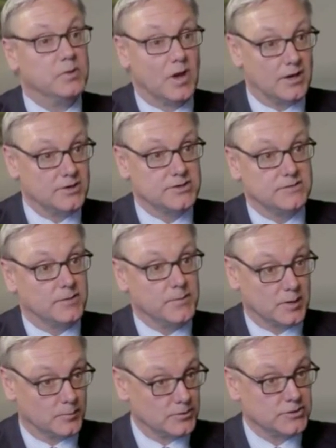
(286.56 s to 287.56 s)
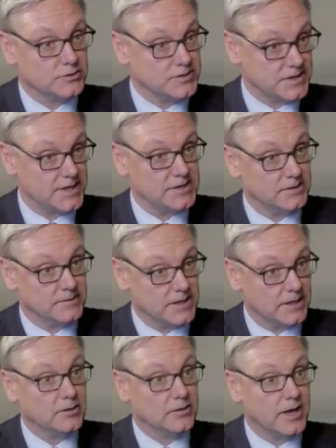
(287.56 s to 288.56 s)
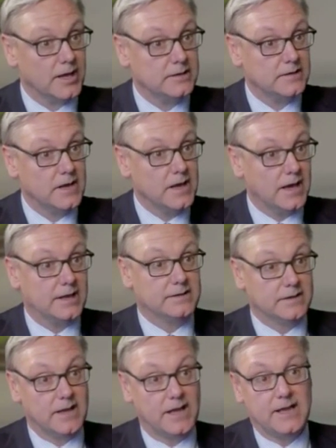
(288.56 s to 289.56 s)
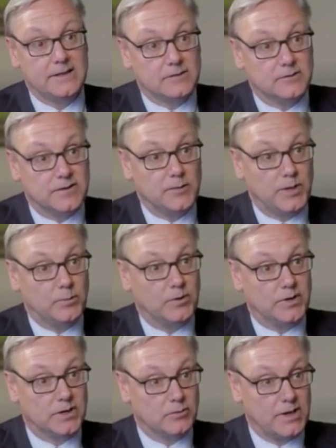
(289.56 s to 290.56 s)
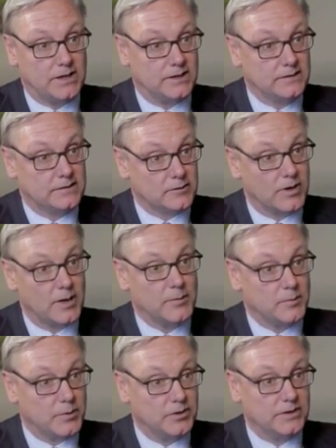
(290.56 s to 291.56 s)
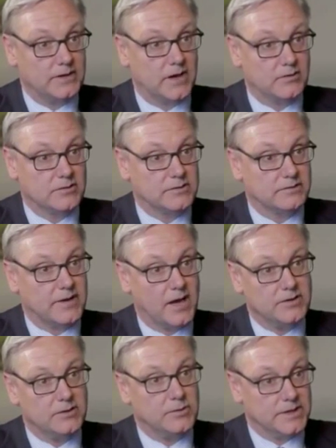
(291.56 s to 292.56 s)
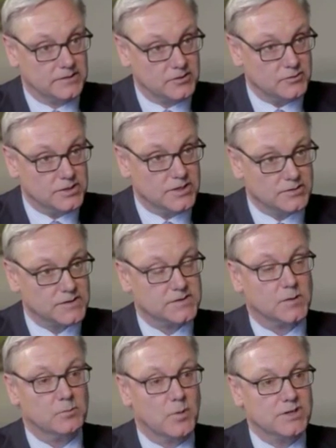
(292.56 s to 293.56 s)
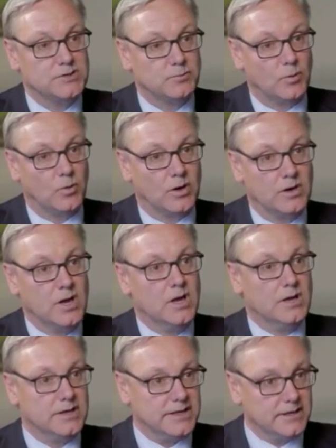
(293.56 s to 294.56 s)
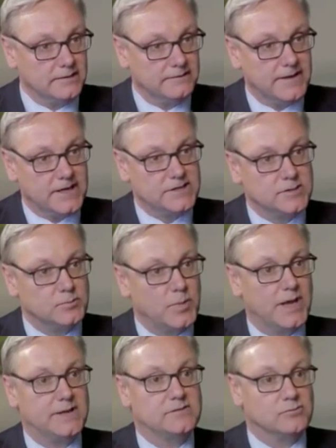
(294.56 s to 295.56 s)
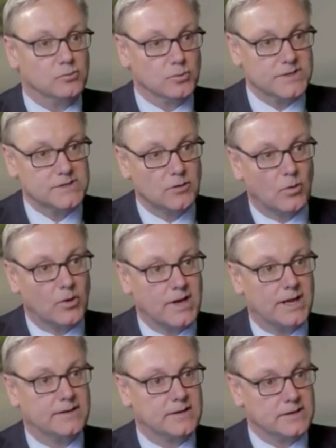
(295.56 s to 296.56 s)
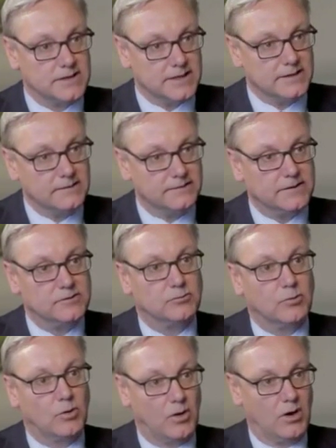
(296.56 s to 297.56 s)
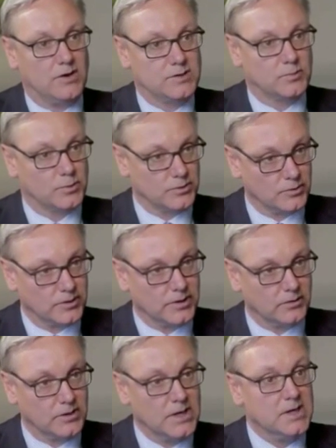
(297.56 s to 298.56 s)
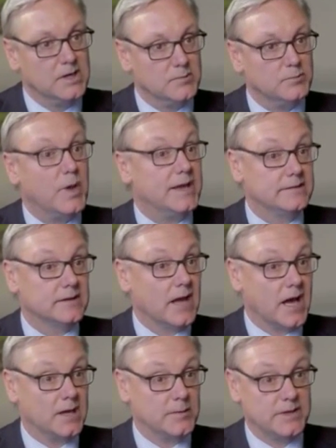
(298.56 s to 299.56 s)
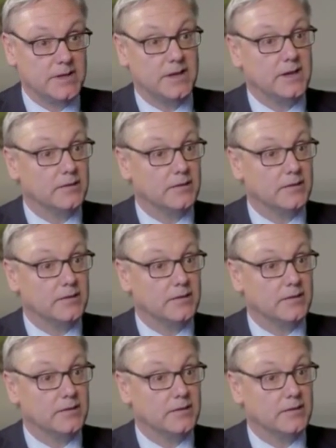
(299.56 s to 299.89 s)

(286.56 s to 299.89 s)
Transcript: largely from the commercialization of the internet. And today, 13 people can create Instagram and $1 billion of value in 2 years. It's a much more innovation-based, risk-oriented, individual, entrepreneurial-based economy than